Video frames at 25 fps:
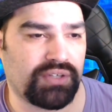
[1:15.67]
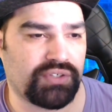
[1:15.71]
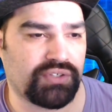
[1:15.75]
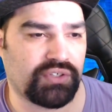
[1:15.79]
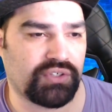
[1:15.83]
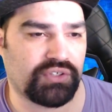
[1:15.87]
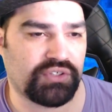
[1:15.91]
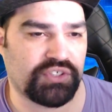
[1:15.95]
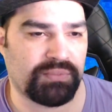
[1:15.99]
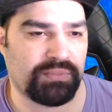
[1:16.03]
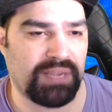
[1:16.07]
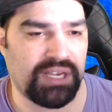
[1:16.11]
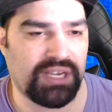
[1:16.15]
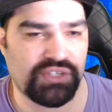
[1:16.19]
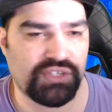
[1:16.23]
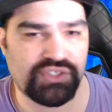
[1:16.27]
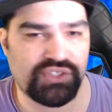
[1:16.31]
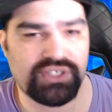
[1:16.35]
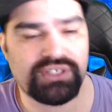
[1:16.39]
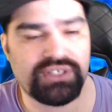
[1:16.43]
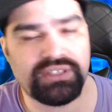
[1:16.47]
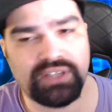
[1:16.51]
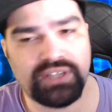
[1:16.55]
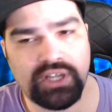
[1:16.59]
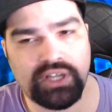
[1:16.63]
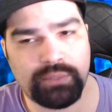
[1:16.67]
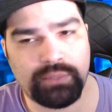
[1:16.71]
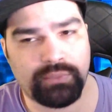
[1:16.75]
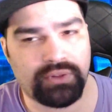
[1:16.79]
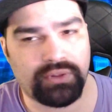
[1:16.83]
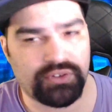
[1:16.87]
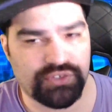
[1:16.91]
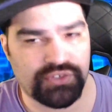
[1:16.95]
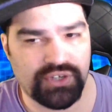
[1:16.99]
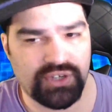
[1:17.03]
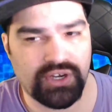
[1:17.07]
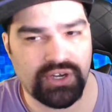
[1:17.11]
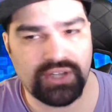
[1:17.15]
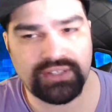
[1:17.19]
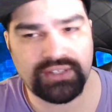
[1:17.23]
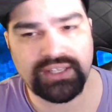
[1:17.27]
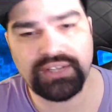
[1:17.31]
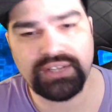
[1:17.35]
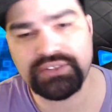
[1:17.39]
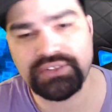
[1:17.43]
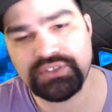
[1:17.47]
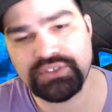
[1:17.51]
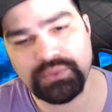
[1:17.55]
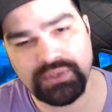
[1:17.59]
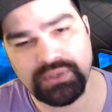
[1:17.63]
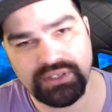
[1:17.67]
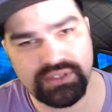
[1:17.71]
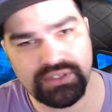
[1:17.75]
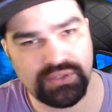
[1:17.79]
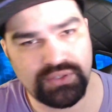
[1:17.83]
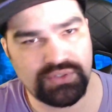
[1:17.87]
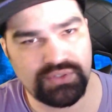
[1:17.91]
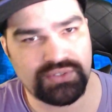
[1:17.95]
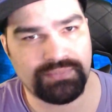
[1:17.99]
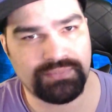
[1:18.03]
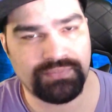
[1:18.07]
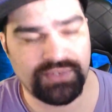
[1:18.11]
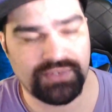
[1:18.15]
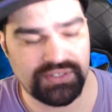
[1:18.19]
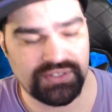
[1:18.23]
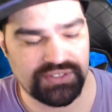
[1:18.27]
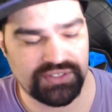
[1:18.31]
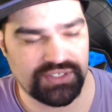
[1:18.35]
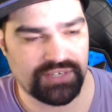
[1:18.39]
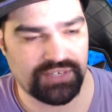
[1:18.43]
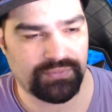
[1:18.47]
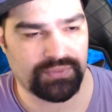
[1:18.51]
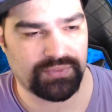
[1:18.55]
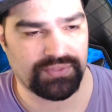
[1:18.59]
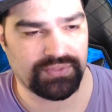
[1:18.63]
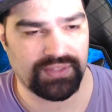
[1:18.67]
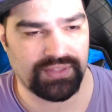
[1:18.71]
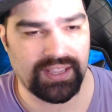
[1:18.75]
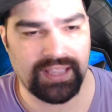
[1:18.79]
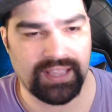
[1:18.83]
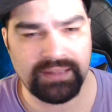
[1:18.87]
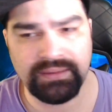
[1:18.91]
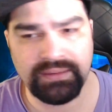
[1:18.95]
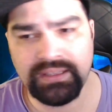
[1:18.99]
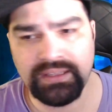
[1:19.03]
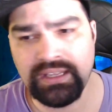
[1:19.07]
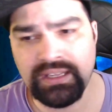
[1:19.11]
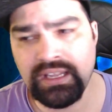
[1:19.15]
So smash it and help us all out so we can do some fun stuff with that.